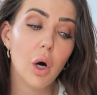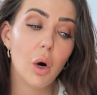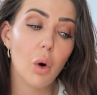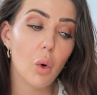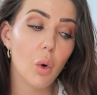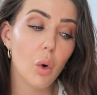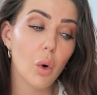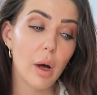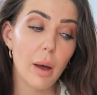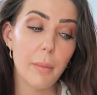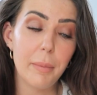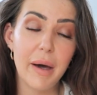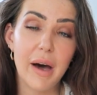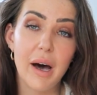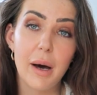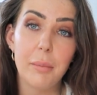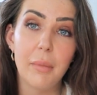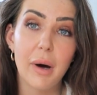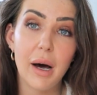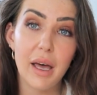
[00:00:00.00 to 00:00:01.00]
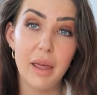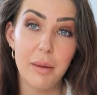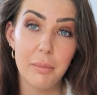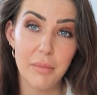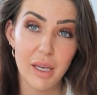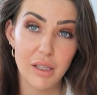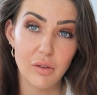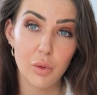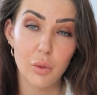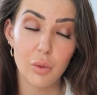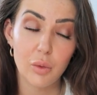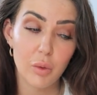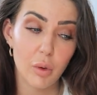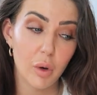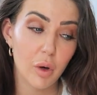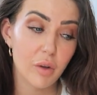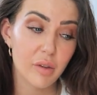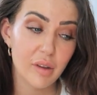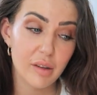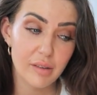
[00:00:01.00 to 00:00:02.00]
or about my mental
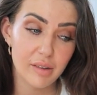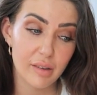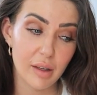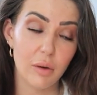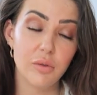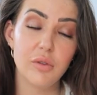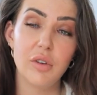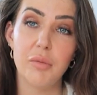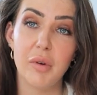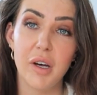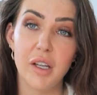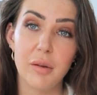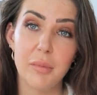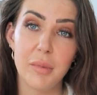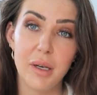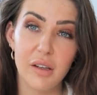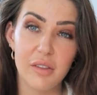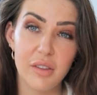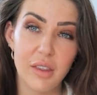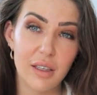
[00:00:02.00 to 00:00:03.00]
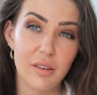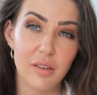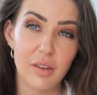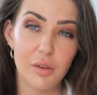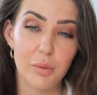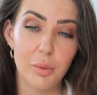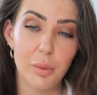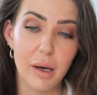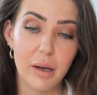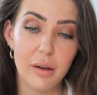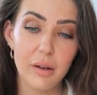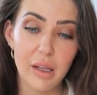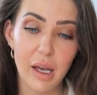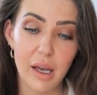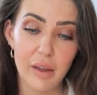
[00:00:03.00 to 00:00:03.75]
growth and self-development and things as well.